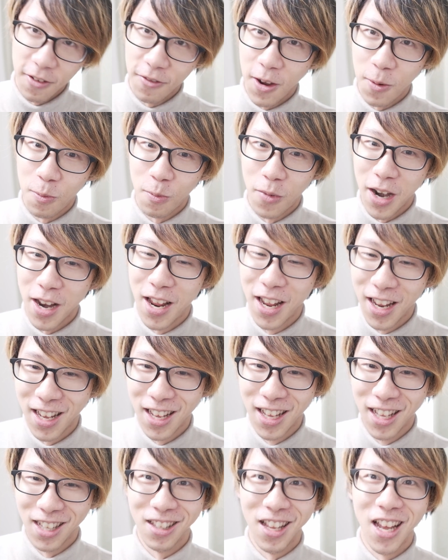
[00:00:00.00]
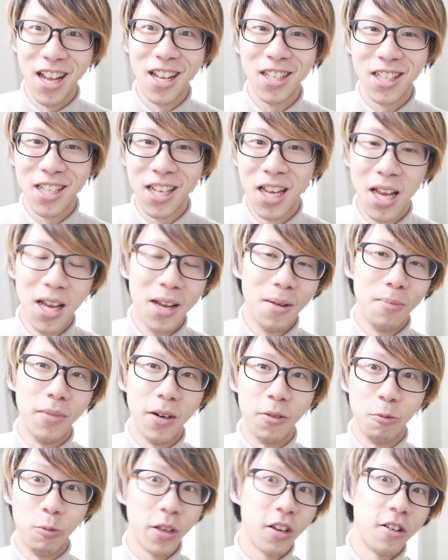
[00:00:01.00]
if I'm right lens,
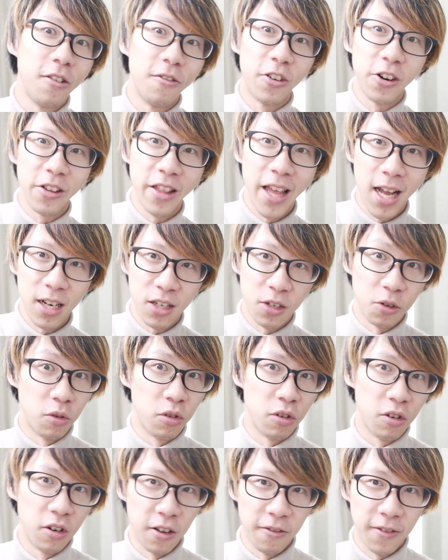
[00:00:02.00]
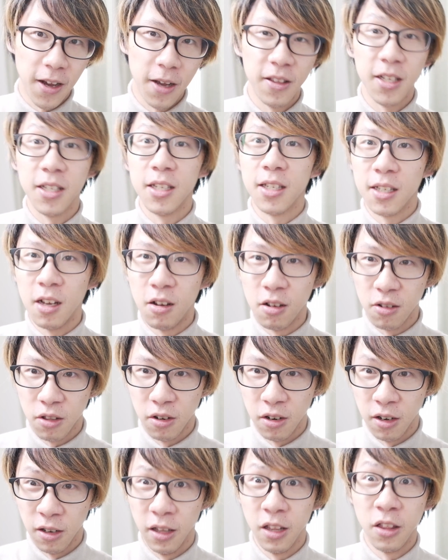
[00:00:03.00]
but when we convert that to 35, this is on
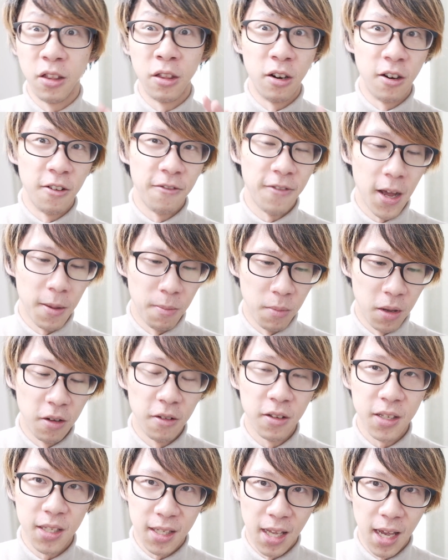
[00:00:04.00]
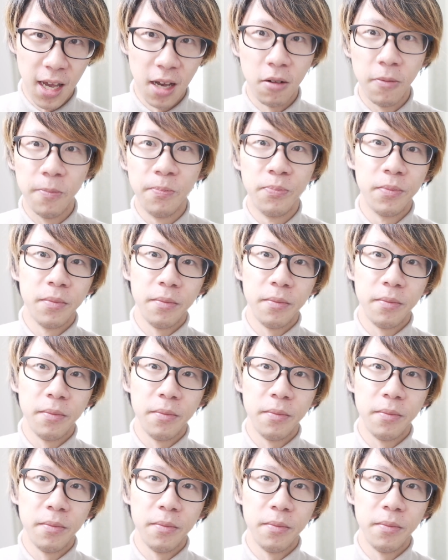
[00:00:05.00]
35mm scale,